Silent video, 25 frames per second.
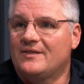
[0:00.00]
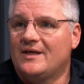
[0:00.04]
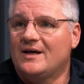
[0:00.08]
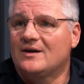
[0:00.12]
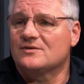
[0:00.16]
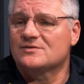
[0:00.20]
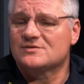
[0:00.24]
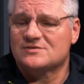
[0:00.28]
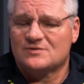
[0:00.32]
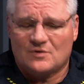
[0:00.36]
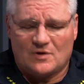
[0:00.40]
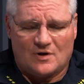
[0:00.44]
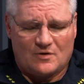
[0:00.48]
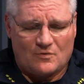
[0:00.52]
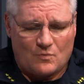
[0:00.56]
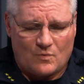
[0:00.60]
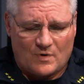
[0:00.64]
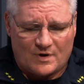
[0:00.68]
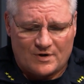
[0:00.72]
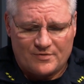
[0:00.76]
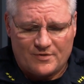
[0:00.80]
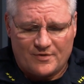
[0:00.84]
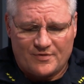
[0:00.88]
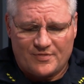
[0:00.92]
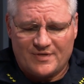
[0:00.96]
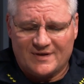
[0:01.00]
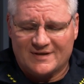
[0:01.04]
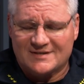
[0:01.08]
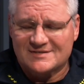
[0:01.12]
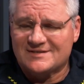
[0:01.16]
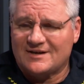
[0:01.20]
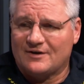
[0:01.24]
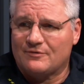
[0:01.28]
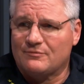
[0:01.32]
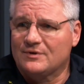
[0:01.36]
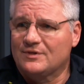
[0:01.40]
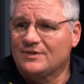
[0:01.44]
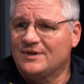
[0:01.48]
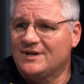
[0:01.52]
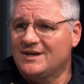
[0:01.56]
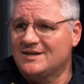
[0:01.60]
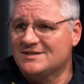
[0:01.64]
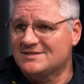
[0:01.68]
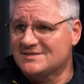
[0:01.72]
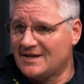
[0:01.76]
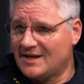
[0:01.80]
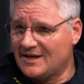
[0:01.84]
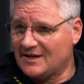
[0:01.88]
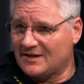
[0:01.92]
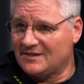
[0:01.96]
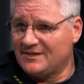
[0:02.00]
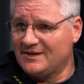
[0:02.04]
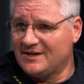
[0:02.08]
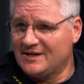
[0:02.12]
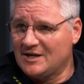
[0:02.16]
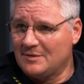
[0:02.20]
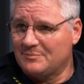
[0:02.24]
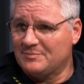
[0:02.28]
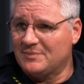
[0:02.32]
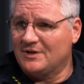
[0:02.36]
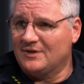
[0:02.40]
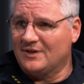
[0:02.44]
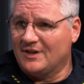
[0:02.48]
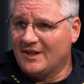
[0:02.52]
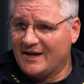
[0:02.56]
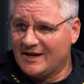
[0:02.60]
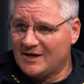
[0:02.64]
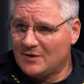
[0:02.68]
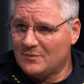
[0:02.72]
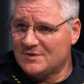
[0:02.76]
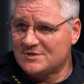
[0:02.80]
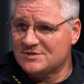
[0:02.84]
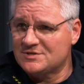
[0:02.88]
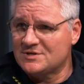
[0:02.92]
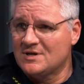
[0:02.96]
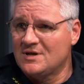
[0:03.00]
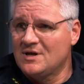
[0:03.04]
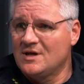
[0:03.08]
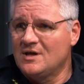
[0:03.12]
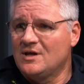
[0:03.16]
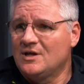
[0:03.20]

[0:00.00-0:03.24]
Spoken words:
That was one of the things that really needs to get cleaned up in language